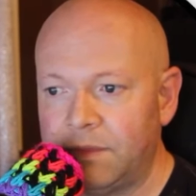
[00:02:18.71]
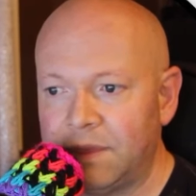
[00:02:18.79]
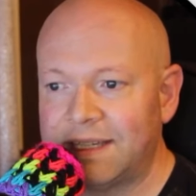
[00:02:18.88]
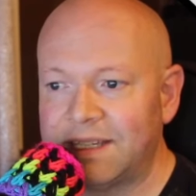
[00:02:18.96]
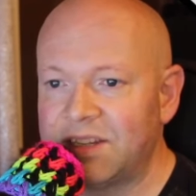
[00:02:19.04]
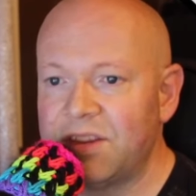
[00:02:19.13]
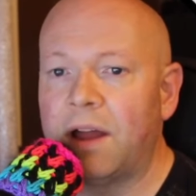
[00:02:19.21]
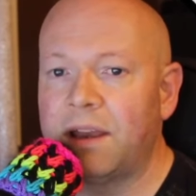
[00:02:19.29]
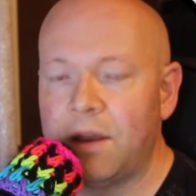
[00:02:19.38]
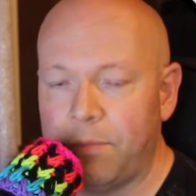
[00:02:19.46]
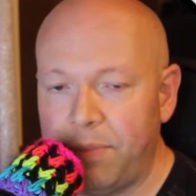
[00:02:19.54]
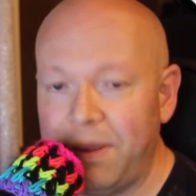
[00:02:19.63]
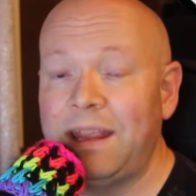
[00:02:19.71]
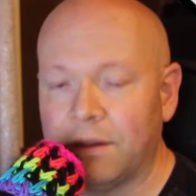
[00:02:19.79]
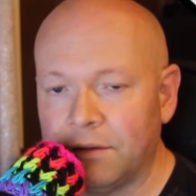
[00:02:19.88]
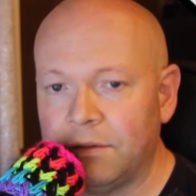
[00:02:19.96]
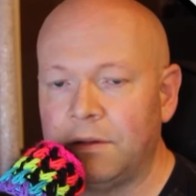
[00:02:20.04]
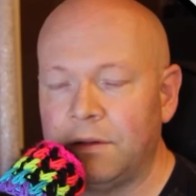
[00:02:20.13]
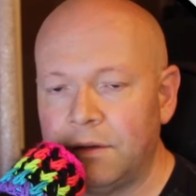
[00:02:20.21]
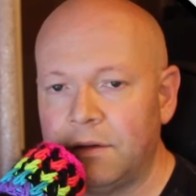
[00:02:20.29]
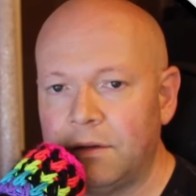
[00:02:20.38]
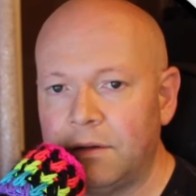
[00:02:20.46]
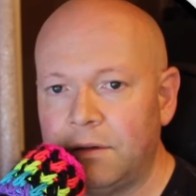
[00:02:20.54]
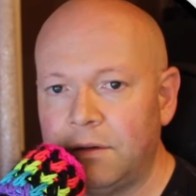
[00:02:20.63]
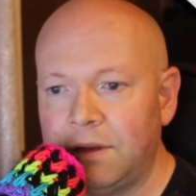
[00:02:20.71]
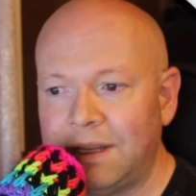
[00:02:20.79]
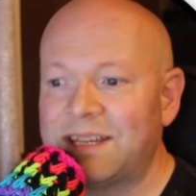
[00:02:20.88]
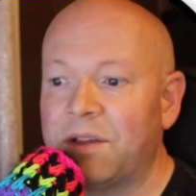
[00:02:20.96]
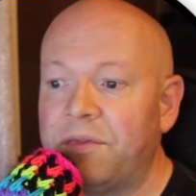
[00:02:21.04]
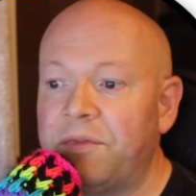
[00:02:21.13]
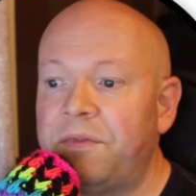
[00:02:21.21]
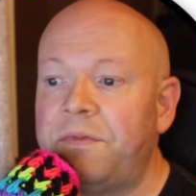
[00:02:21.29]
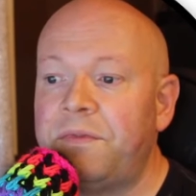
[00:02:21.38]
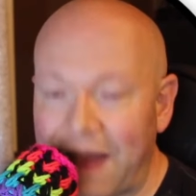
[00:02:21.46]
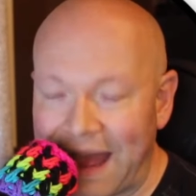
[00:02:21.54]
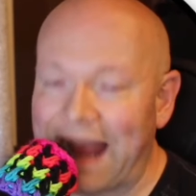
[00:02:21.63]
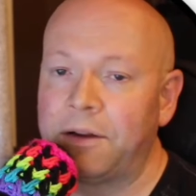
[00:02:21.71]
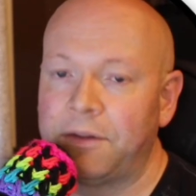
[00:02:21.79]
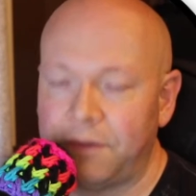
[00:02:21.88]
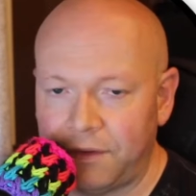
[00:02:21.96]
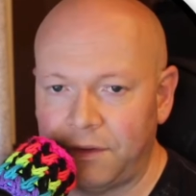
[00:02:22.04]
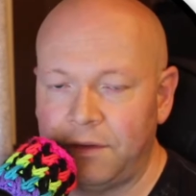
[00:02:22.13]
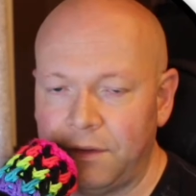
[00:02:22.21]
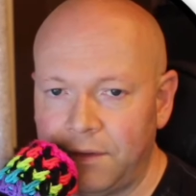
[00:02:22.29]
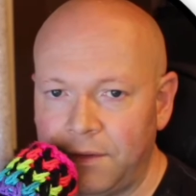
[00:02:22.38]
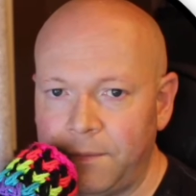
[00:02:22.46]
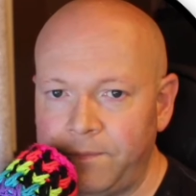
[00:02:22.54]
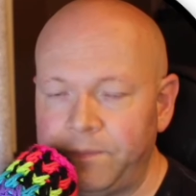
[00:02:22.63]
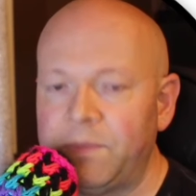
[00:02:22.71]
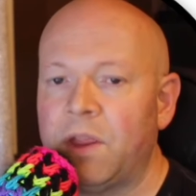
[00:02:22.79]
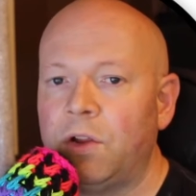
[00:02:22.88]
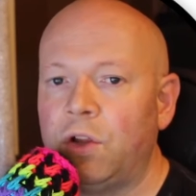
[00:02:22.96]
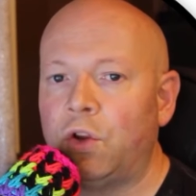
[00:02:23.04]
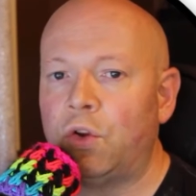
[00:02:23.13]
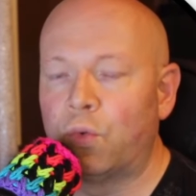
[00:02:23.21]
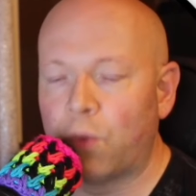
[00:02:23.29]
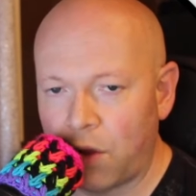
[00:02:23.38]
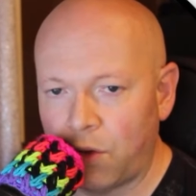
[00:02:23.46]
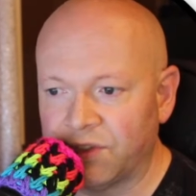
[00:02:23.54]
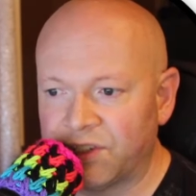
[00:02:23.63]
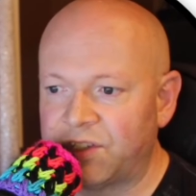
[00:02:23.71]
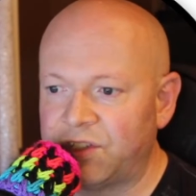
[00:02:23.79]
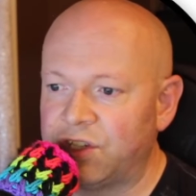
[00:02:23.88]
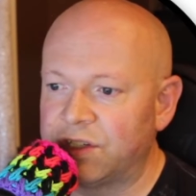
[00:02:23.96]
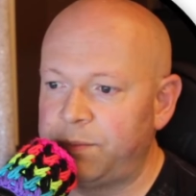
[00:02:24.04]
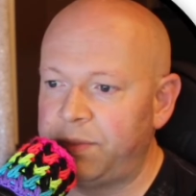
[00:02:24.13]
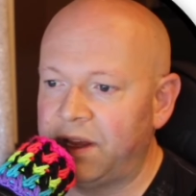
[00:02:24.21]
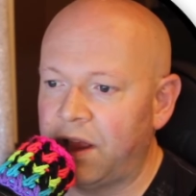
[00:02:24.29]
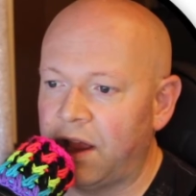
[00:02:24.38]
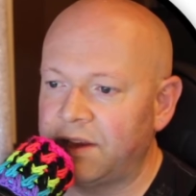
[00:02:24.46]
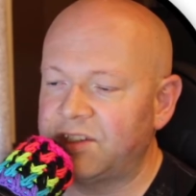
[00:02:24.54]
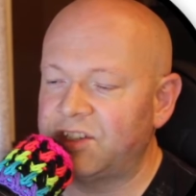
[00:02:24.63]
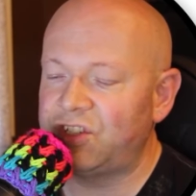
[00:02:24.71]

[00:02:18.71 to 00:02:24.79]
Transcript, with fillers: This is not an opinion. It's a fact. Gross. Just because